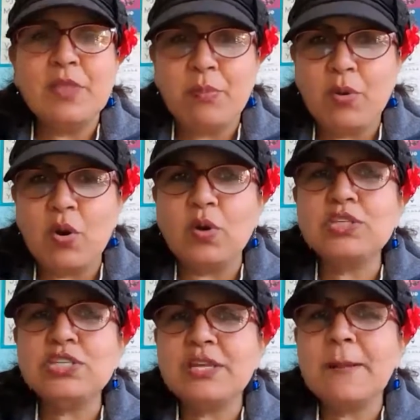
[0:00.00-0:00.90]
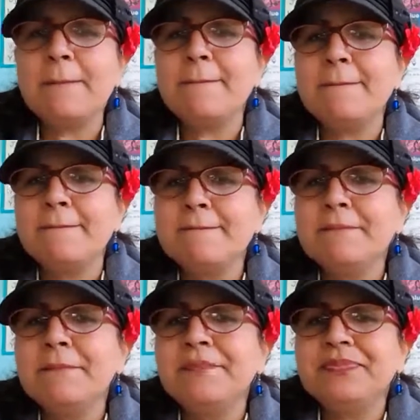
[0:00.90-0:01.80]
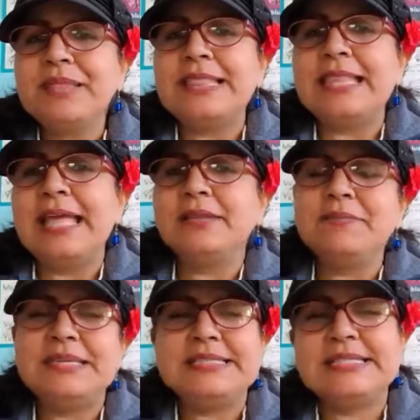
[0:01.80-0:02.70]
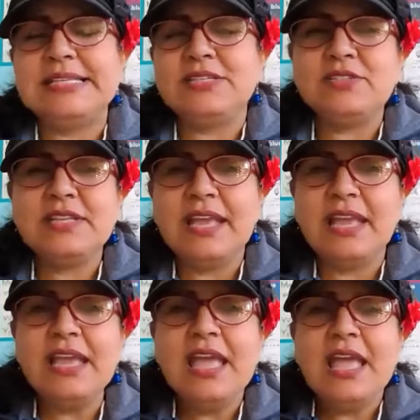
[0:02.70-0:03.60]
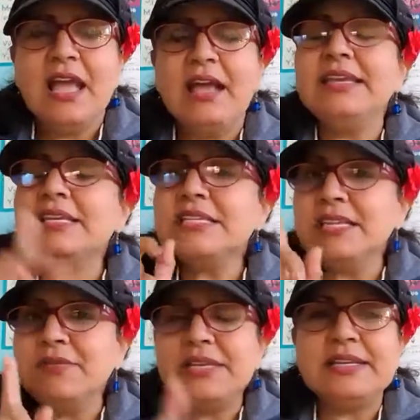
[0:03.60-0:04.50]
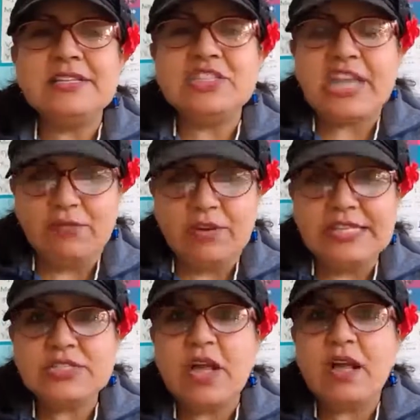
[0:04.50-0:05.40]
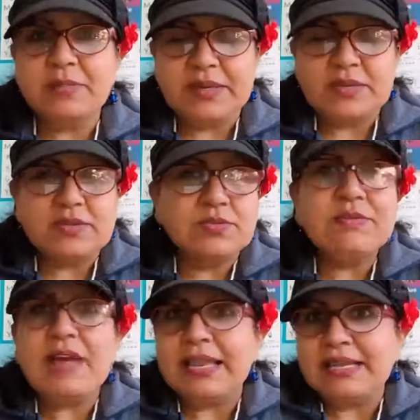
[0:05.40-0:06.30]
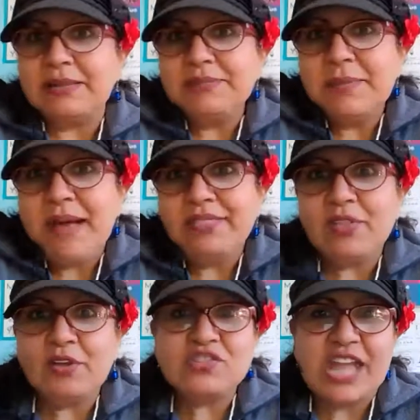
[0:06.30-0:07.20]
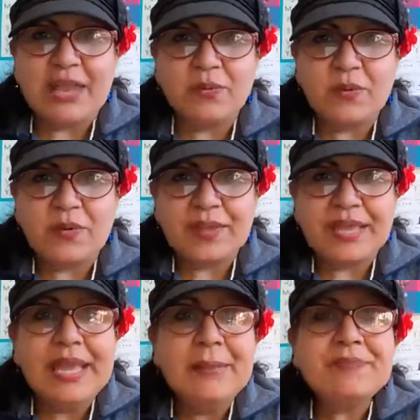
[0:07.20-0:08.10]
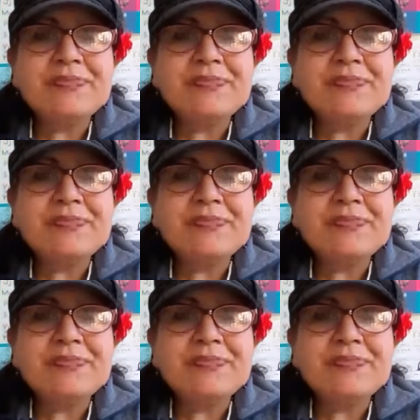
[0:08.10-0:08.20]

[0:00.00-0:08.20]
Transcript: The boat let me see today uh, yesterday we did january song because we welcome the month of january